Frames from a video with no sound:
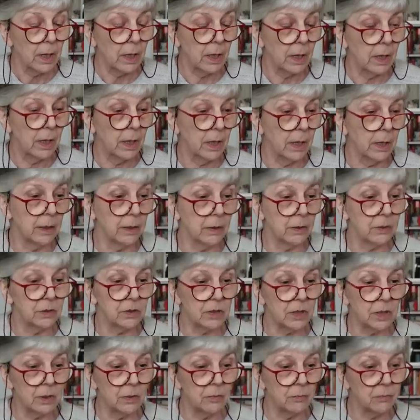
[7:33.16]

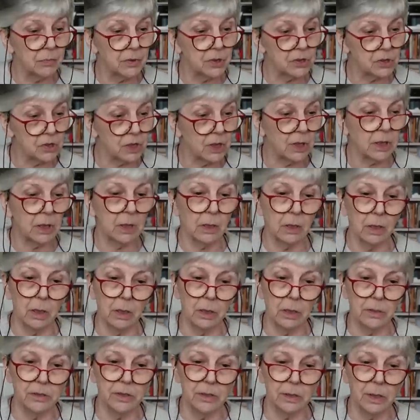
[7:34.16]
And in
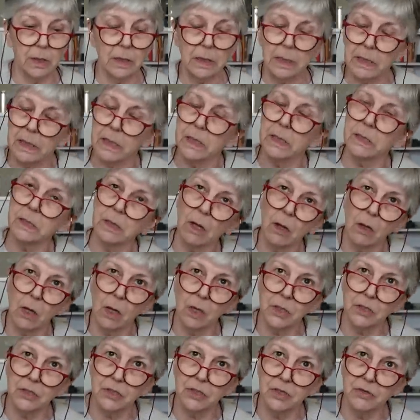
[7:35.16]
particular, the lead
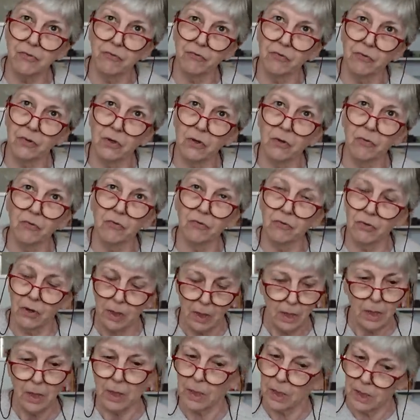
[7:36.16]
artist is
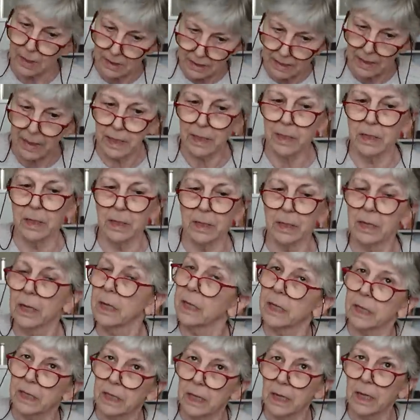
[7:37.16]
again
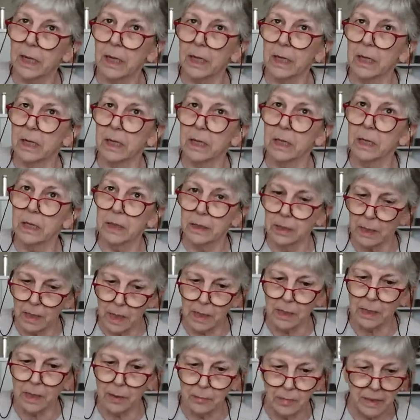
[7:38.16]
K.
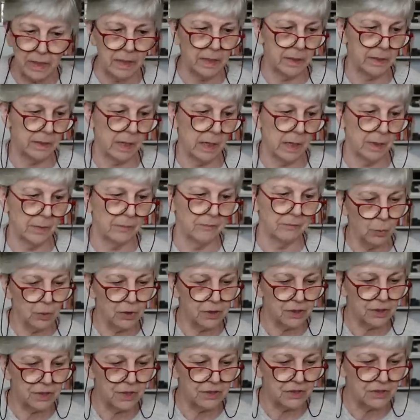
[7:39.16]
Nanameda,
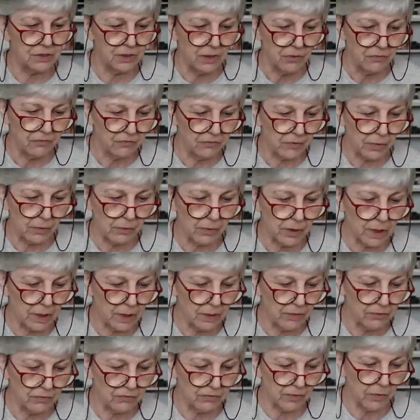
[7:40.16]
with his
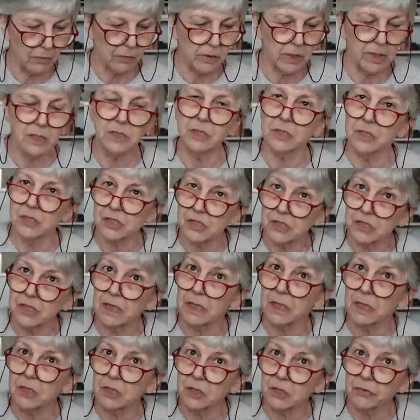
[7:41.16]
very, very
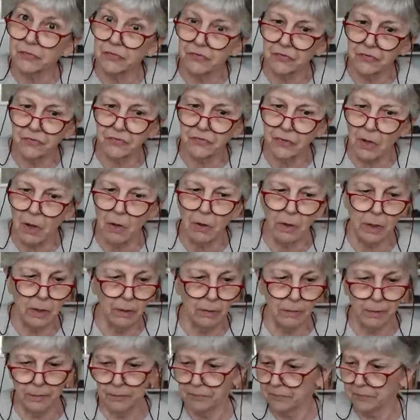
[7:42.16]
distinctive style.